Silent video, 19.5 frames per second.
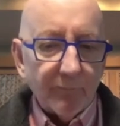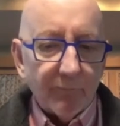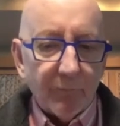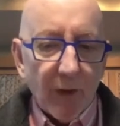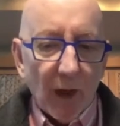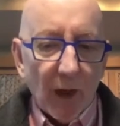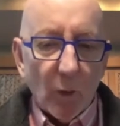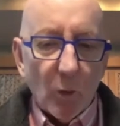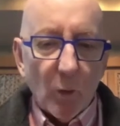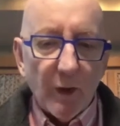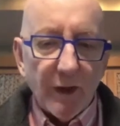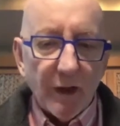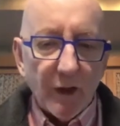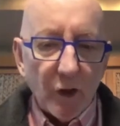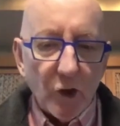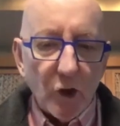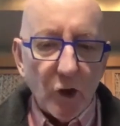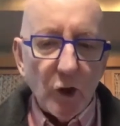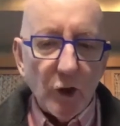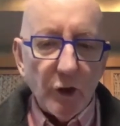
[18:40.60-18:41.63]
with a
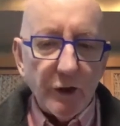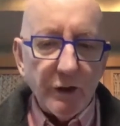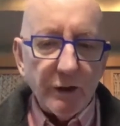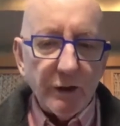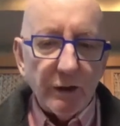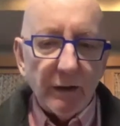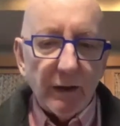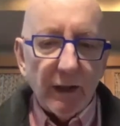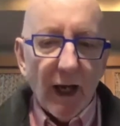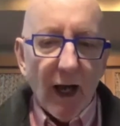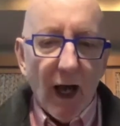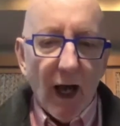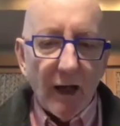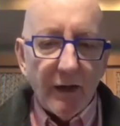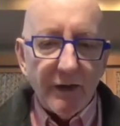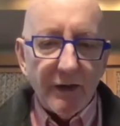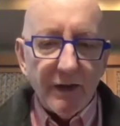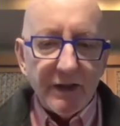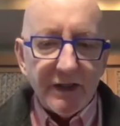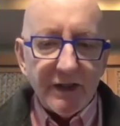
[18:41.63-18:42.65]
good
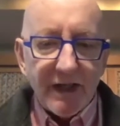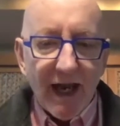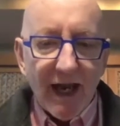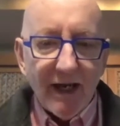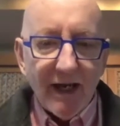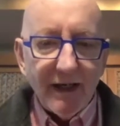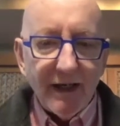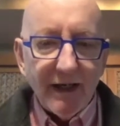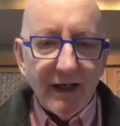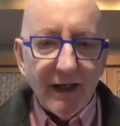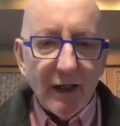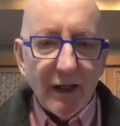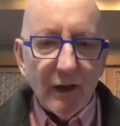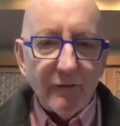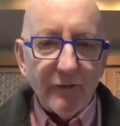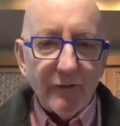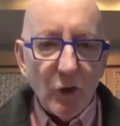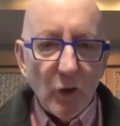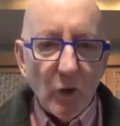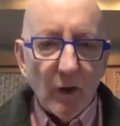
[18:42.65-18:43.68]
understanding of
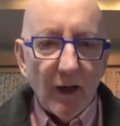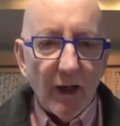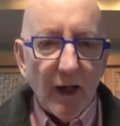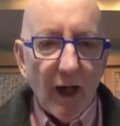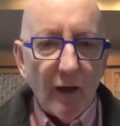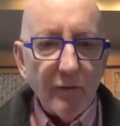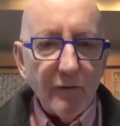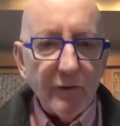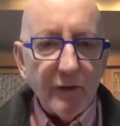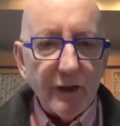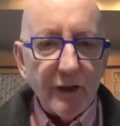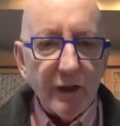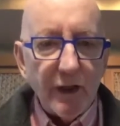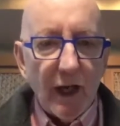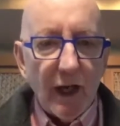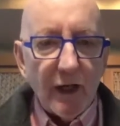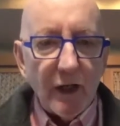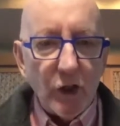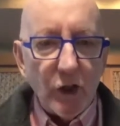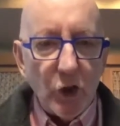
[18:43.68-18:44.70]
your love and
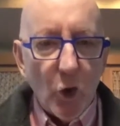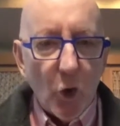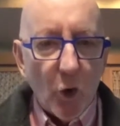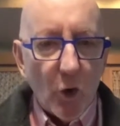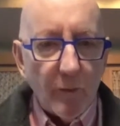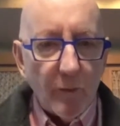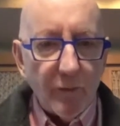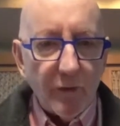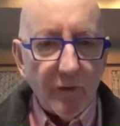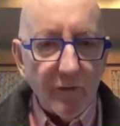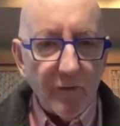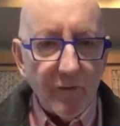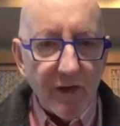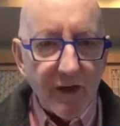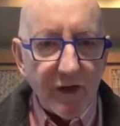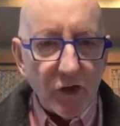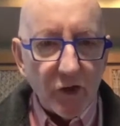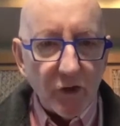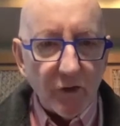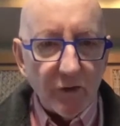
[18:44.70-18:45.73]
your
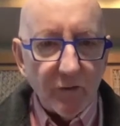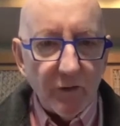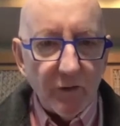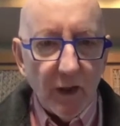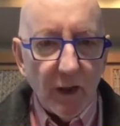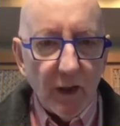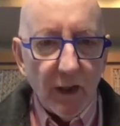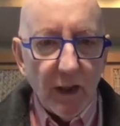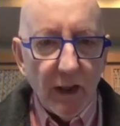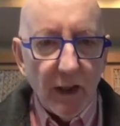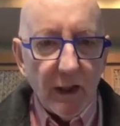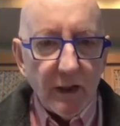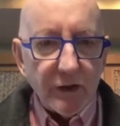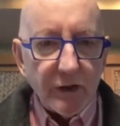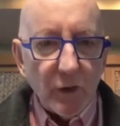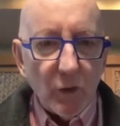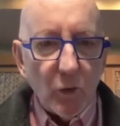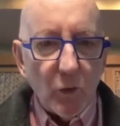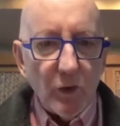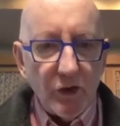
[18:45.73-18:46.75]
provision. So
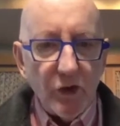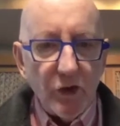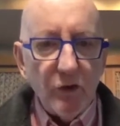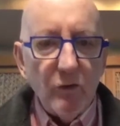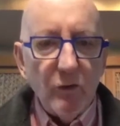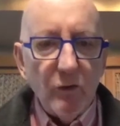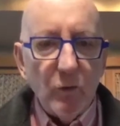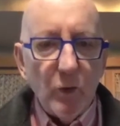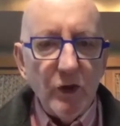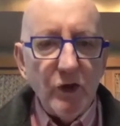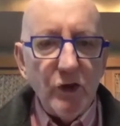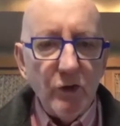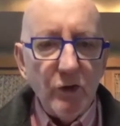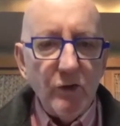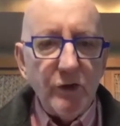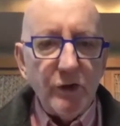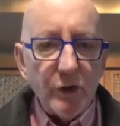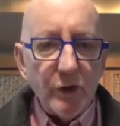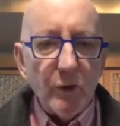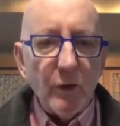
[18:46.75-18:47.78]
would you
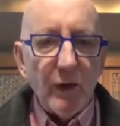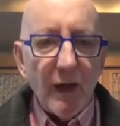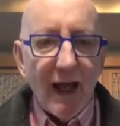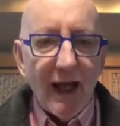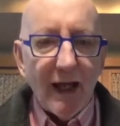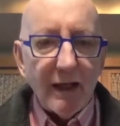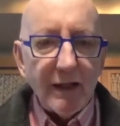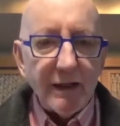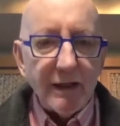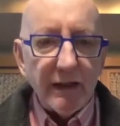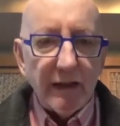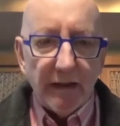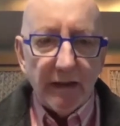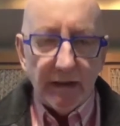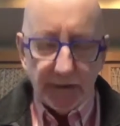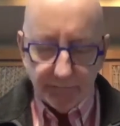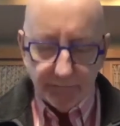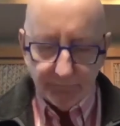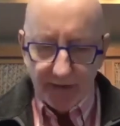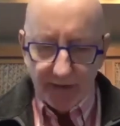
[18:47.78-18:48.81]
do that?
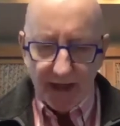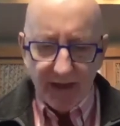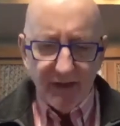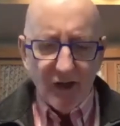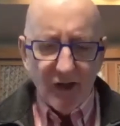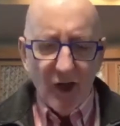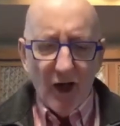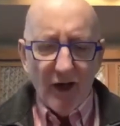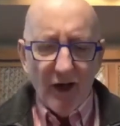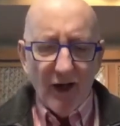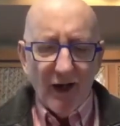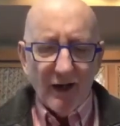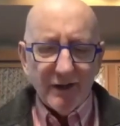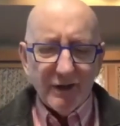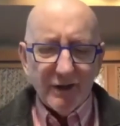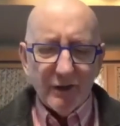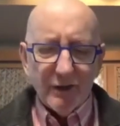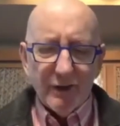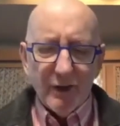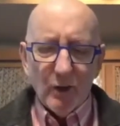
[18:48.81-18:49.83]
And God
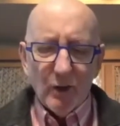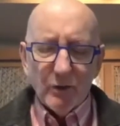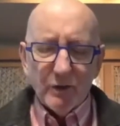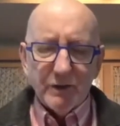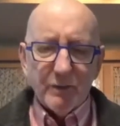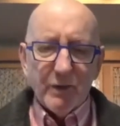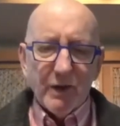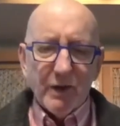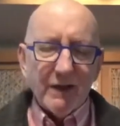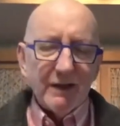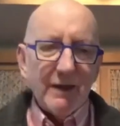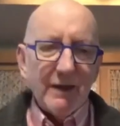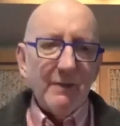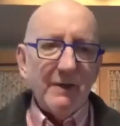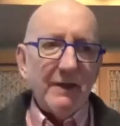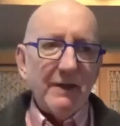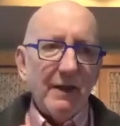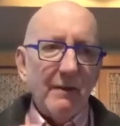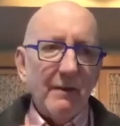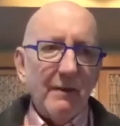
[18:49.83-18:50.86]
answered those prayers. Let
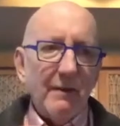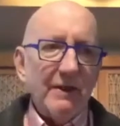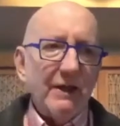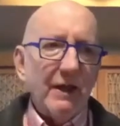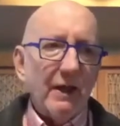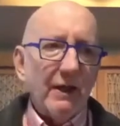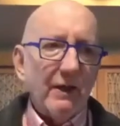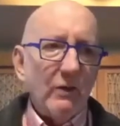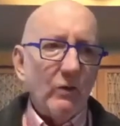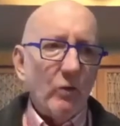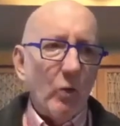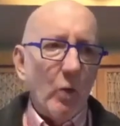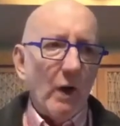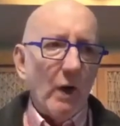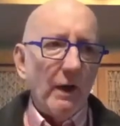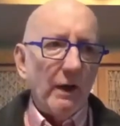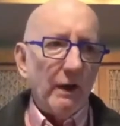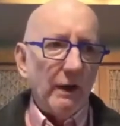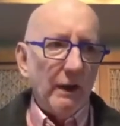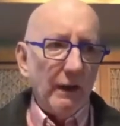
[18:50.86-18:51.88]
me tell you
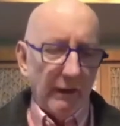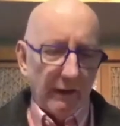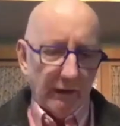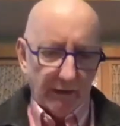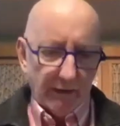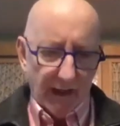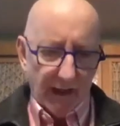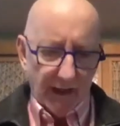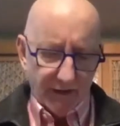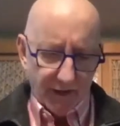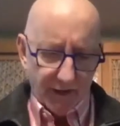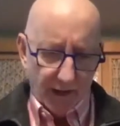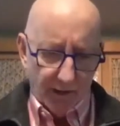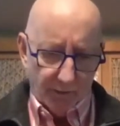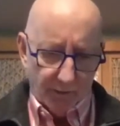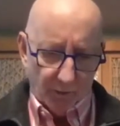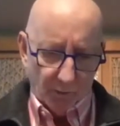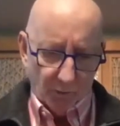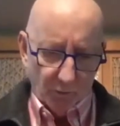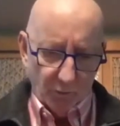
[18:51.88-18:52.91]
one
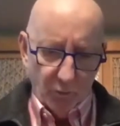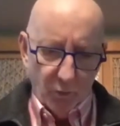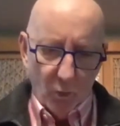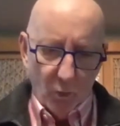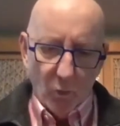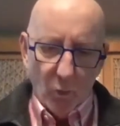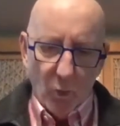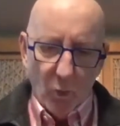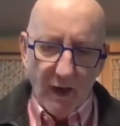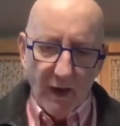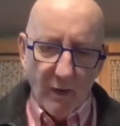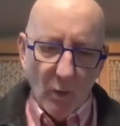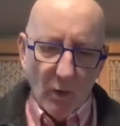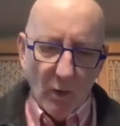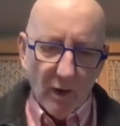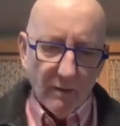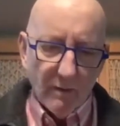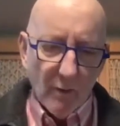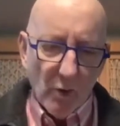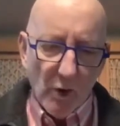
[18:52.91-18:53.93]
example. We were,
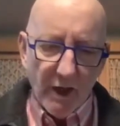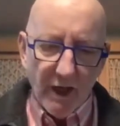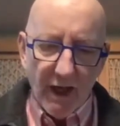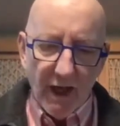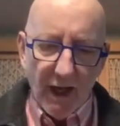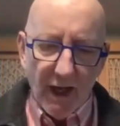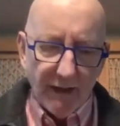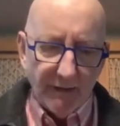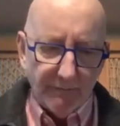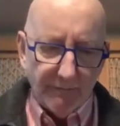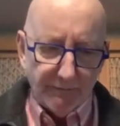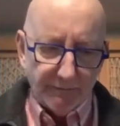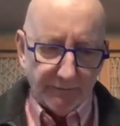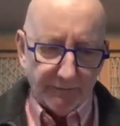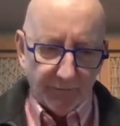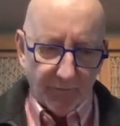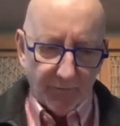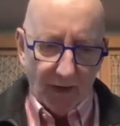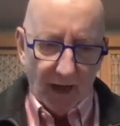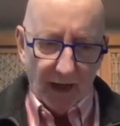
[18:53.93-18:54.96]
Maureen and
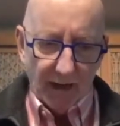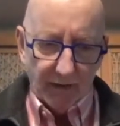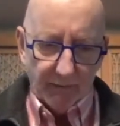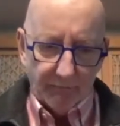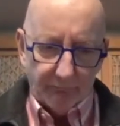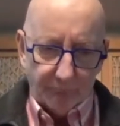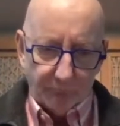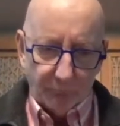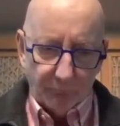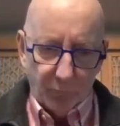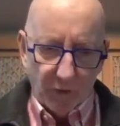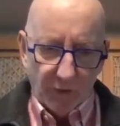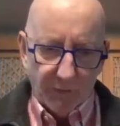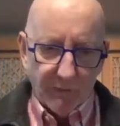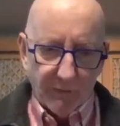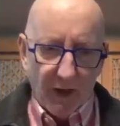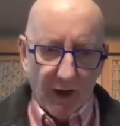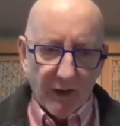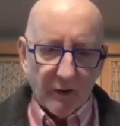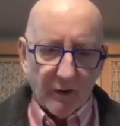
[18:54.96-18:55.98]
I, with
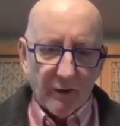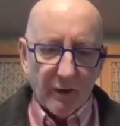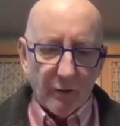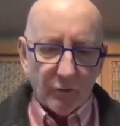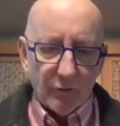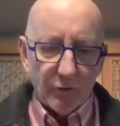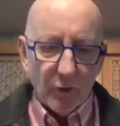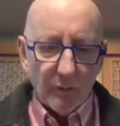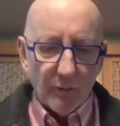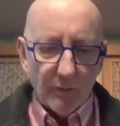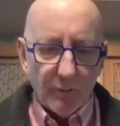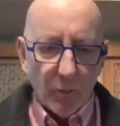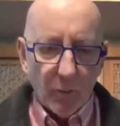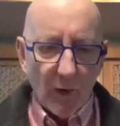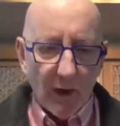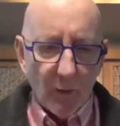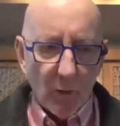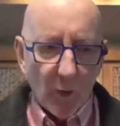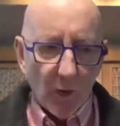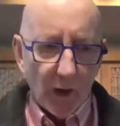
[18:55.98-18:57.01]
part of a group, we
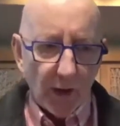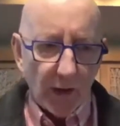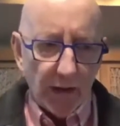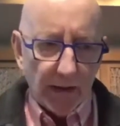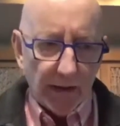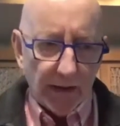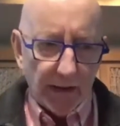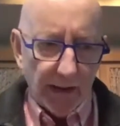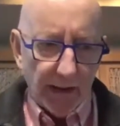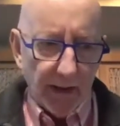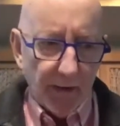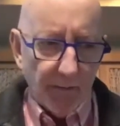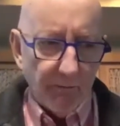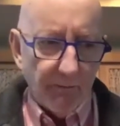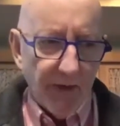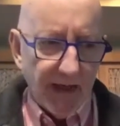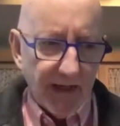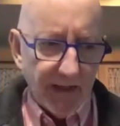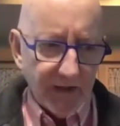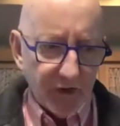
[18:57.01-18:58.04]
were
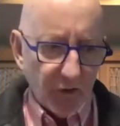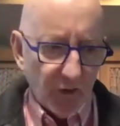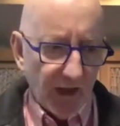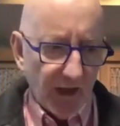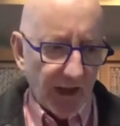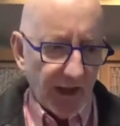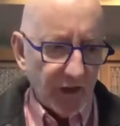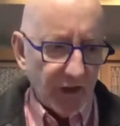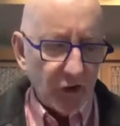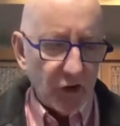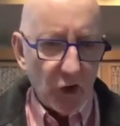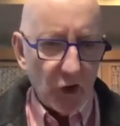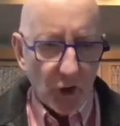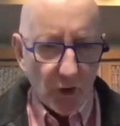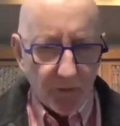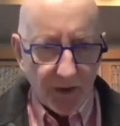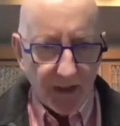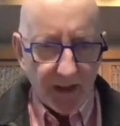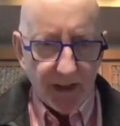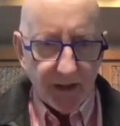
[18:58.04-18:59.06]
ministering in
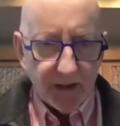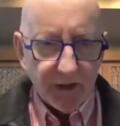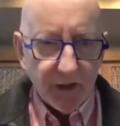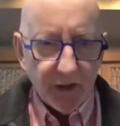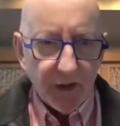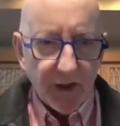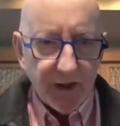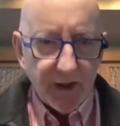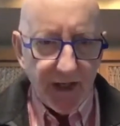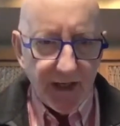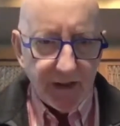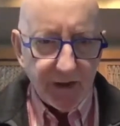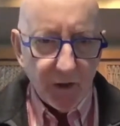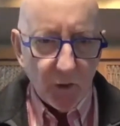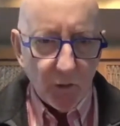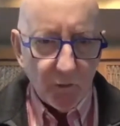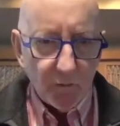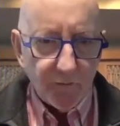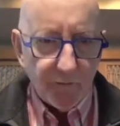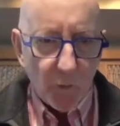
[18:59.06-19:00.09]
Germany to the
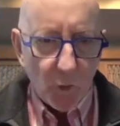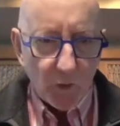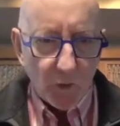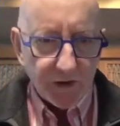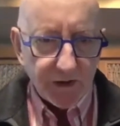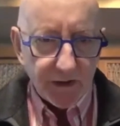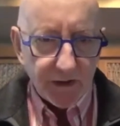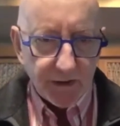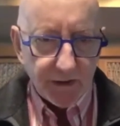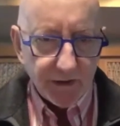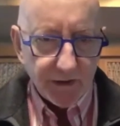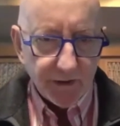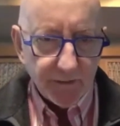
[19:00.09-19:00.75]
NATO forces.